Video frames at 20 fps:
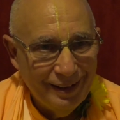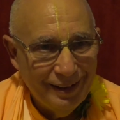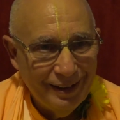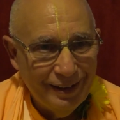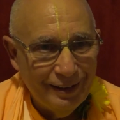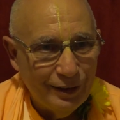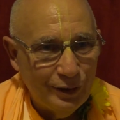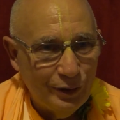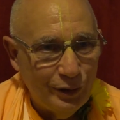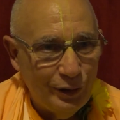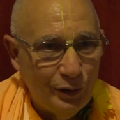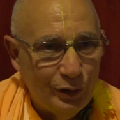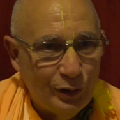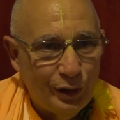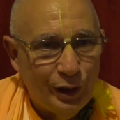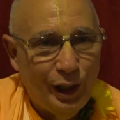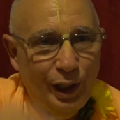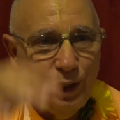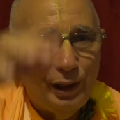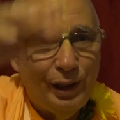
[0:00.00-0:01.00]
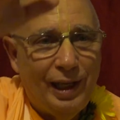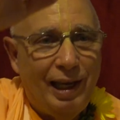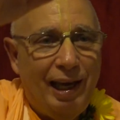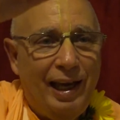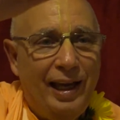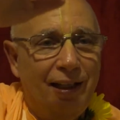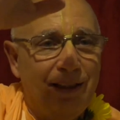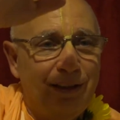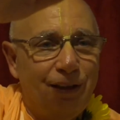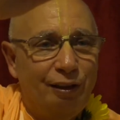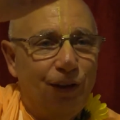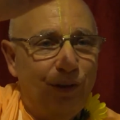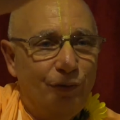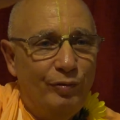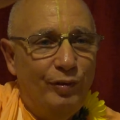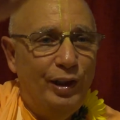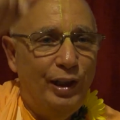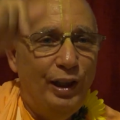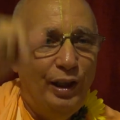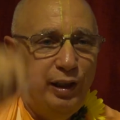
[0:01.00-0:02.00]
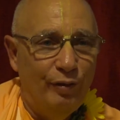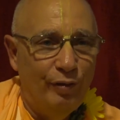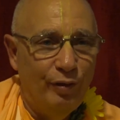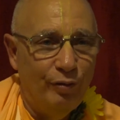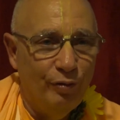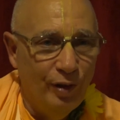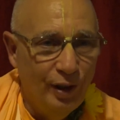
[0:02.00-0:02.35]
because we used to get cans of ghee